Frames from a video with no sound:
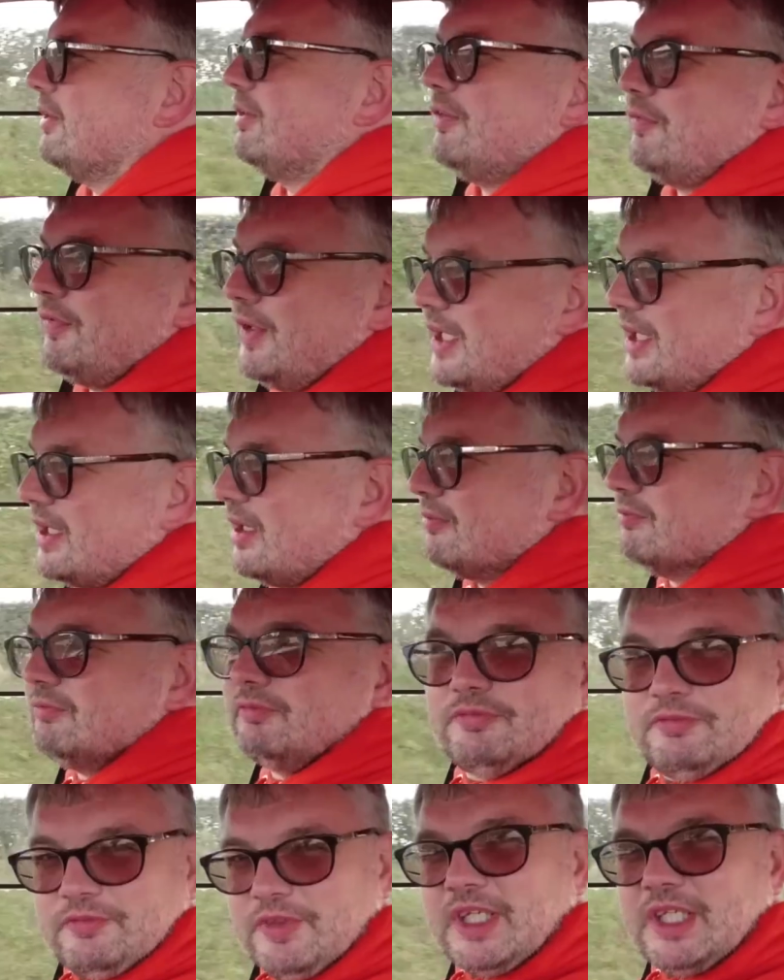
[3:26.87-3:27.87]
The only thing I'm
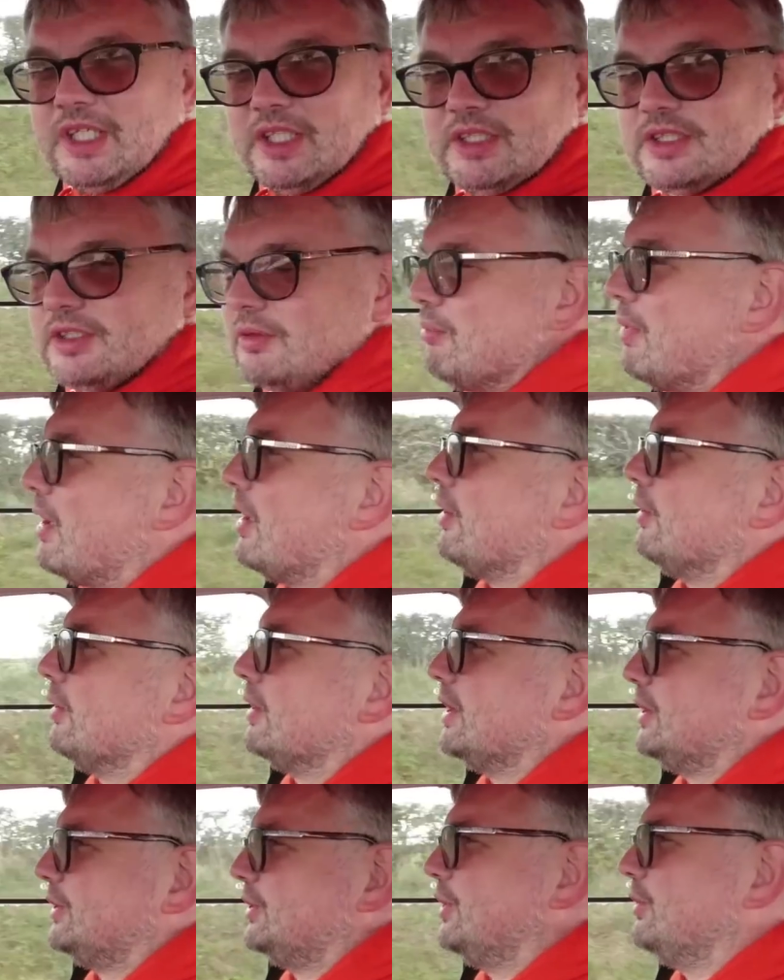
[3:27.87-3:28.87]
thinking is a
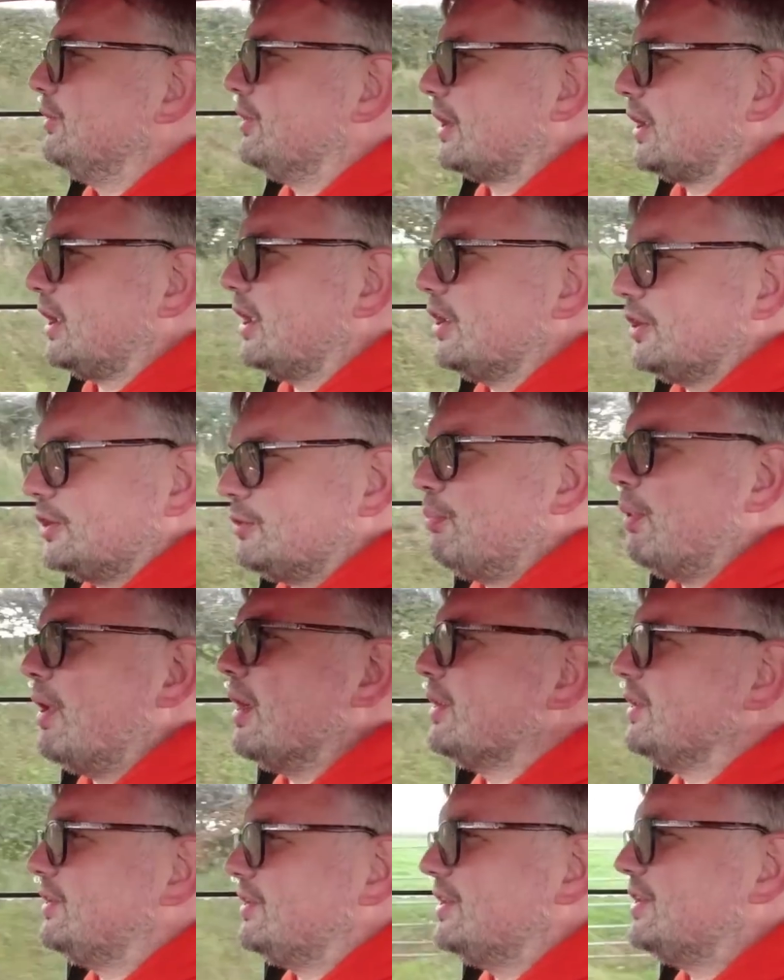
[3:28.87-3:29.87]
mild issue. The clutch
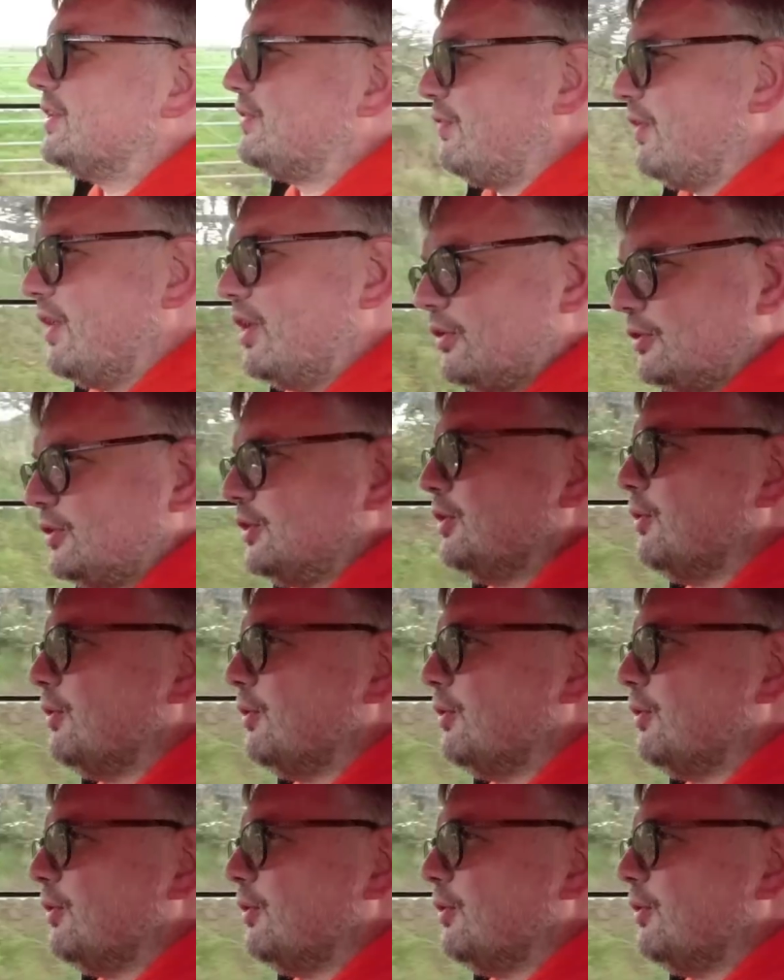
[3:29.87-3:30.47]
bite is far